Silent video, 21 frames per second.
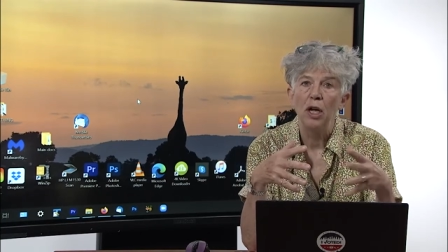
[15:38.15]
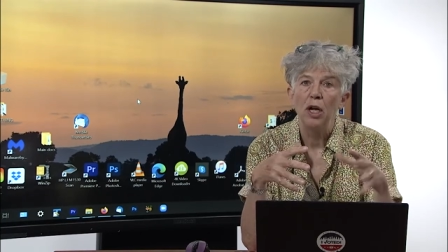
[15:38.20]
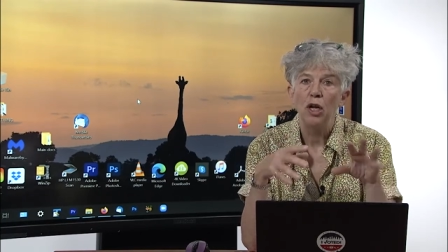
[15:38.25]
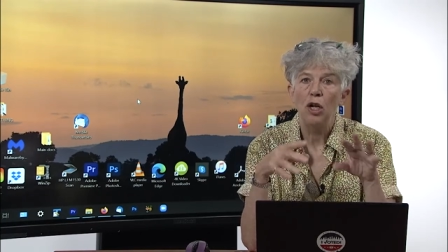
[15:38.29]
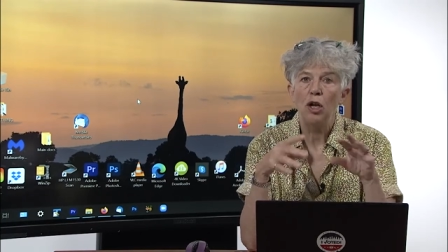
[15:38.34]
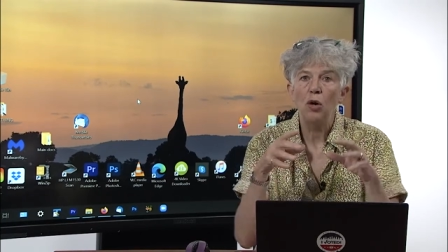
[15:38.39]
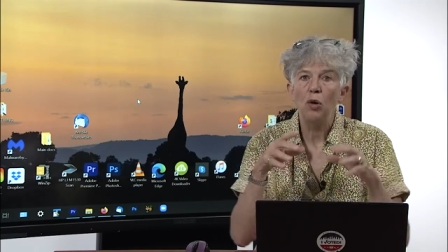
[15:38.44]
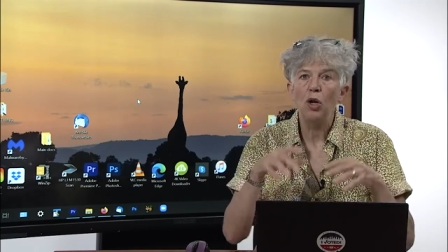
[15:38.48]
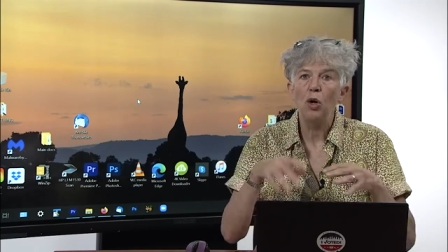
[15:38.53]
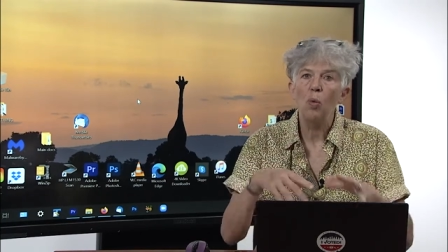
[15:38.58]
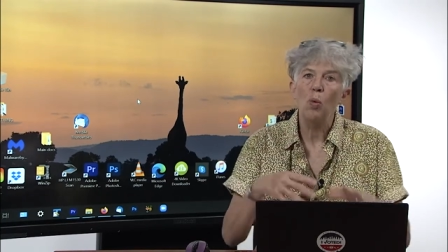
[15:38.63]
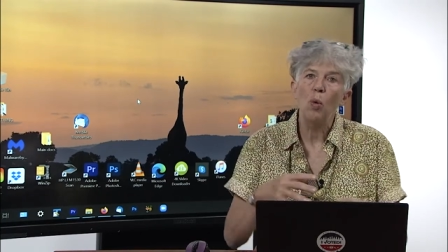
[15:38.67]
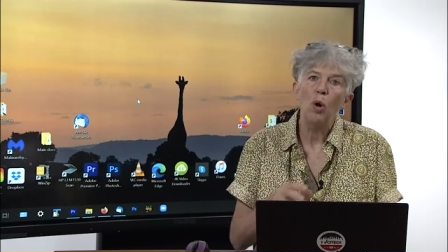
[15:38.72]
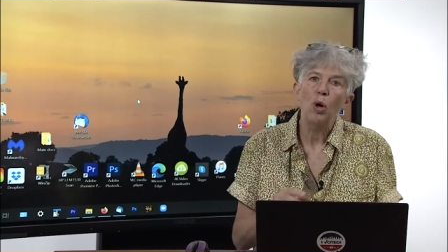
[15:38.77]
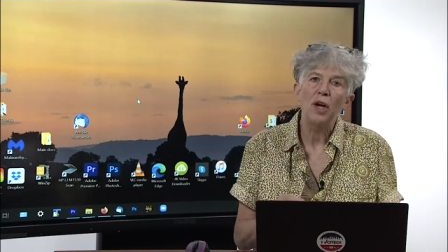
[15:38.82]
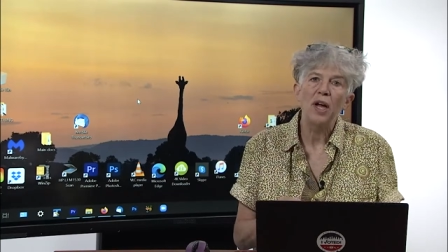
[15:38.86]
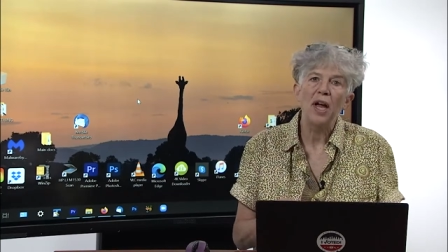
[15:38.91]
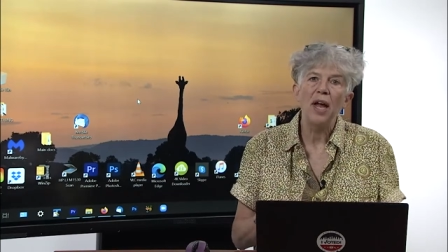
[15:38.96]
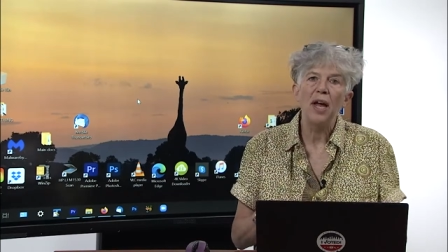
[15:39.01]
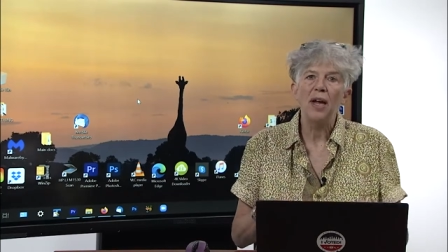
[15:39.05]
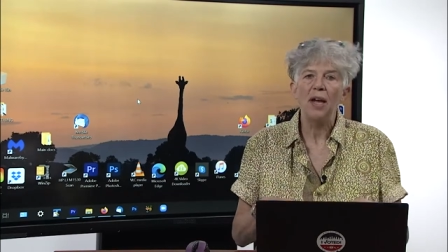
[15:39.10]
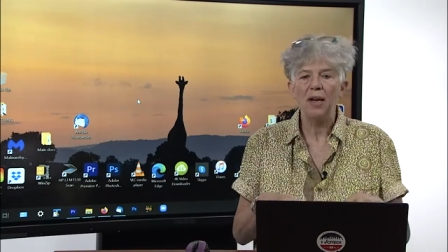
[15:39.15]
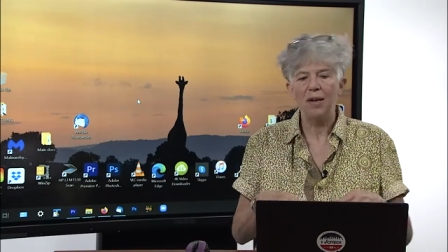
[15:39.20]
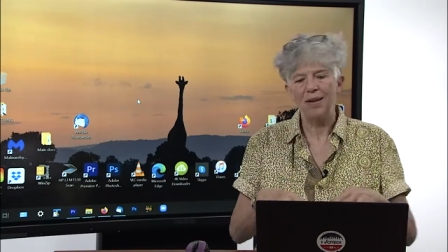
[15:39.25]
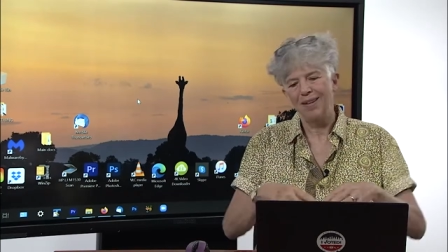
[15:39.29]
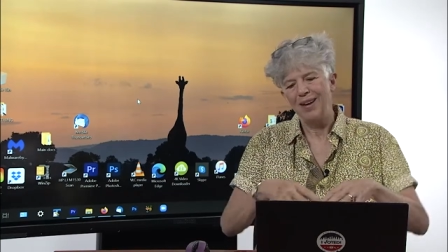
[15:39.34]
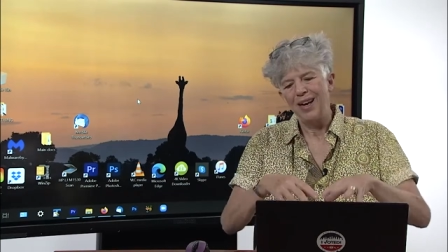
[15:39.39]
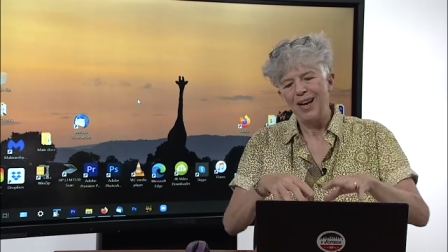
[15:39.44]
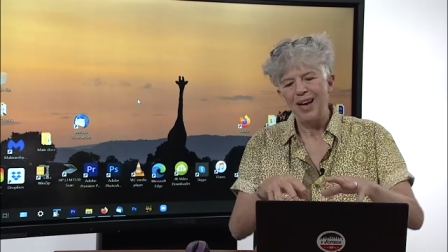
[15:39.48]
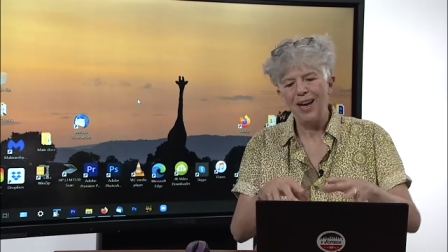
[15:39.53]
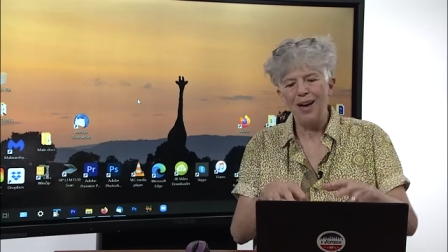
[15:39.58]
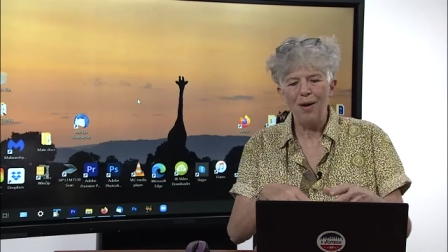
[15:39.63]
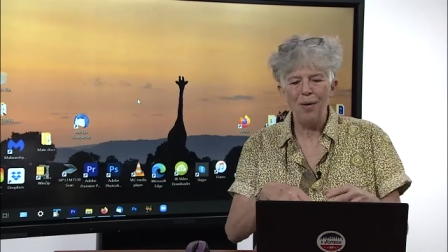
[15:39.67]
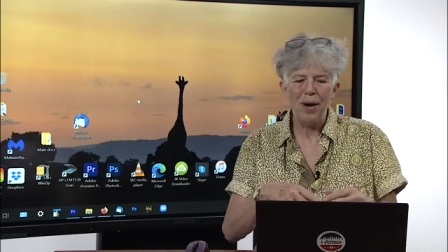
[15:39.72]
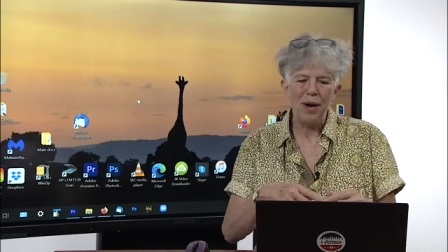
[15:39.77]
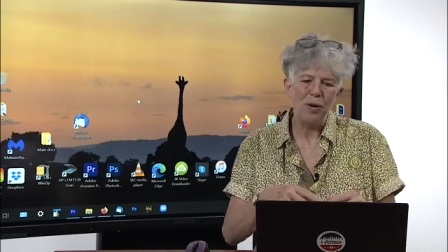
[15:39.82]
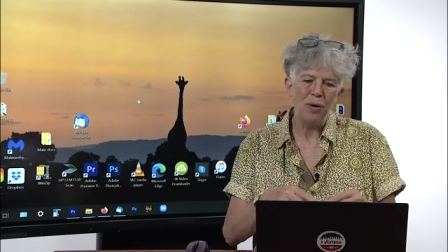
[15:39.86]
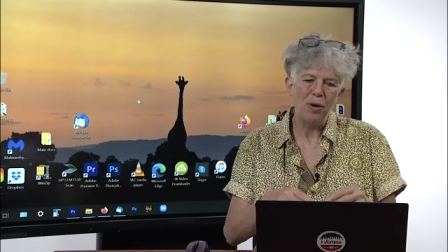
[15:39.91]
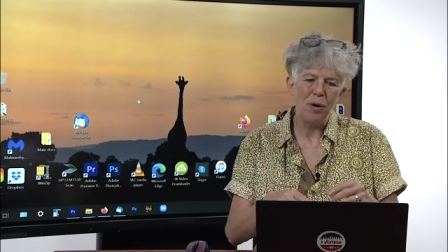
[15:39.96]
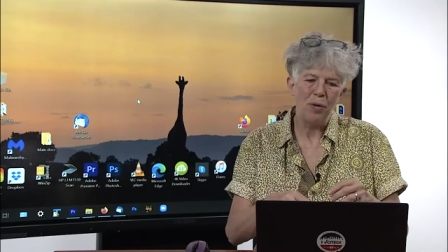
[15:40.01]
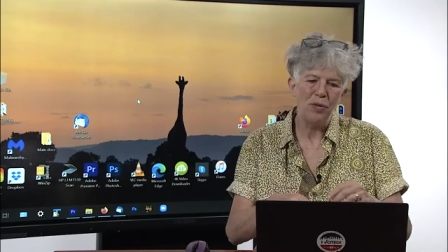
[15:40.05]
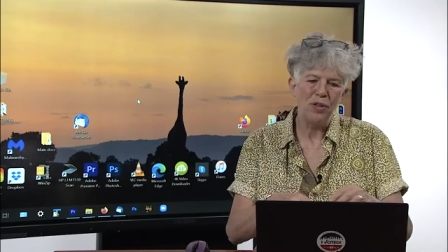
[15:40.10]
You know, you're working and, oh, I
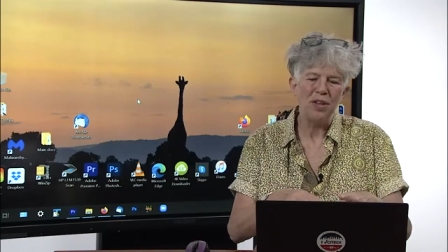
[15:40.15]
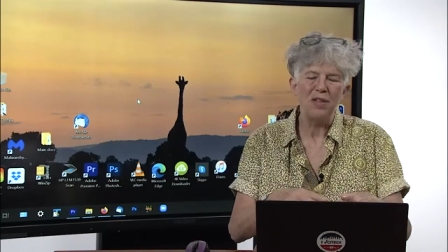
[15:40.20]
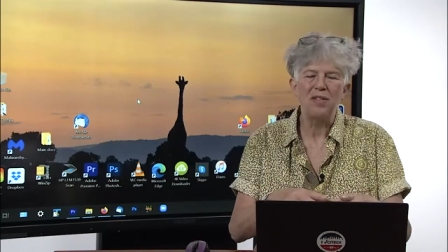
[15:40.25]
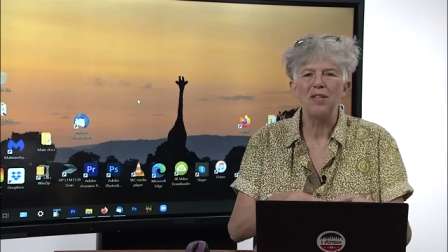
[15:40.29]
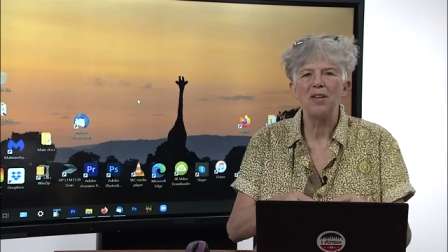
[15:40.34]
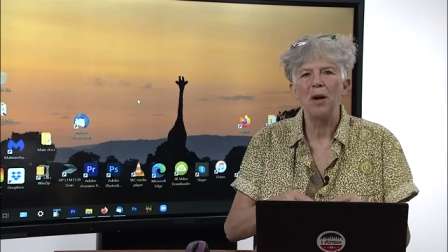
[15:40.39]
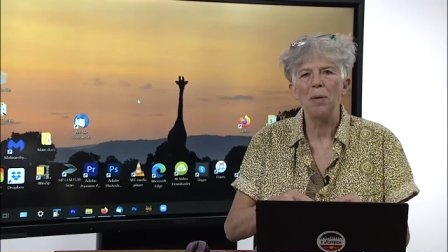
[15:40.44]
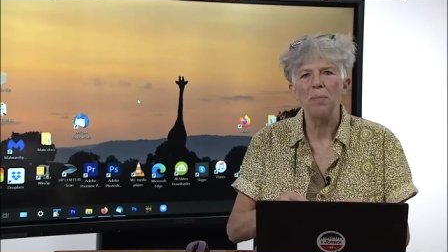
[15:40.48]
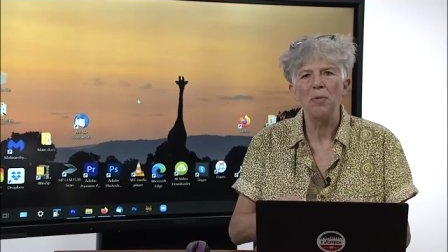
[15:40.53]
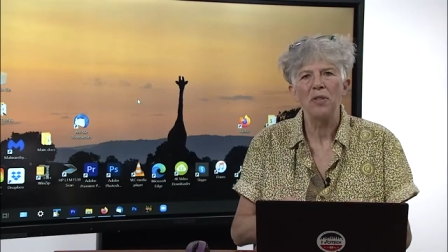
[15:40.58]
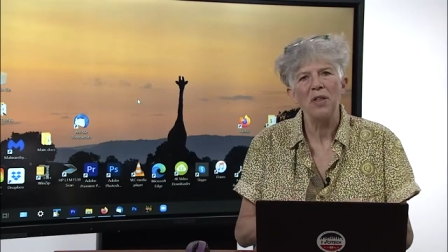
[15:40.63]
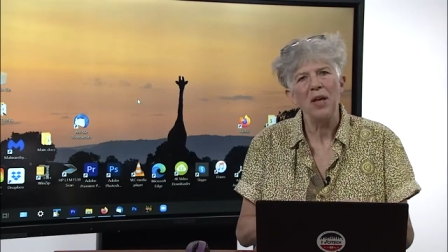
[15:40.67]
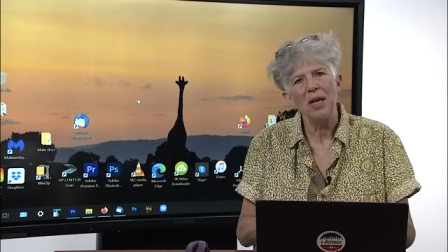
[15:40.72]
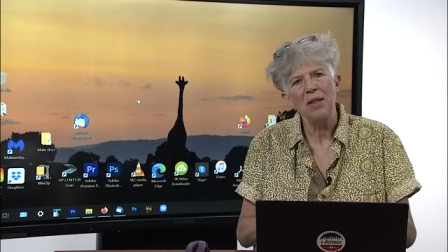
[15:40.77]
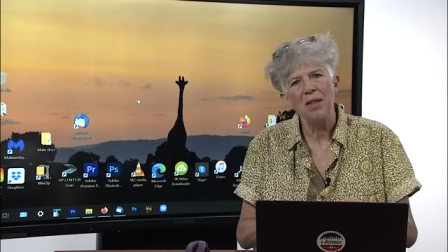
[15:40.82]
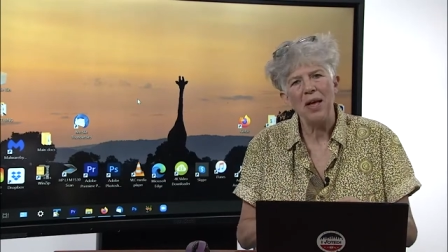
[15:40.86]
don't know, this dumb thing,